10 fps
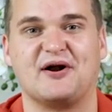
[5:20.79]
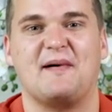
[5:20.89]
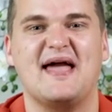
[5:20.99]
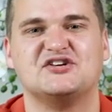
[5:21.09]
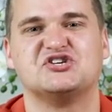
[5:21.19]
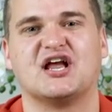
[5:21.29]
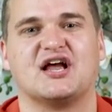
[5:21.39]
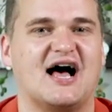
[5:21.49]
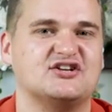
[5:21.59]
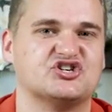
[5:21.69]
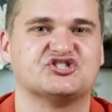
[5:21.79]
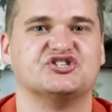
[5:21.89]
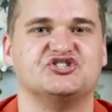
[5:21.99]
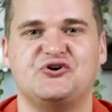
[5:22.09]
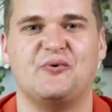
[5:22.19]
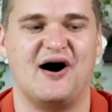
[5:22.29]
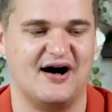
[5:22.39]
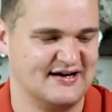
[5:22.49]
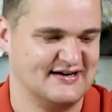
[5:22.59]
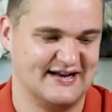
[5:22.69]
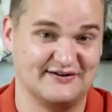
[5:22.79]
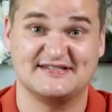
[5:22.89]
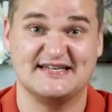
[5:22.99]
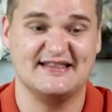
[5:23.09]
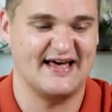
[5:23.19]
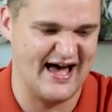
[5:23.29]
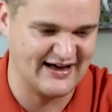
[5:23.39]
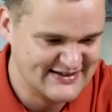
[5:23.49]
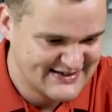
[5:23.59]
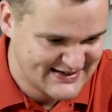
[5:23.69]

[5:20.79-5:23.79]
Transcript: But I'm itching just as you are, and I'll see you there.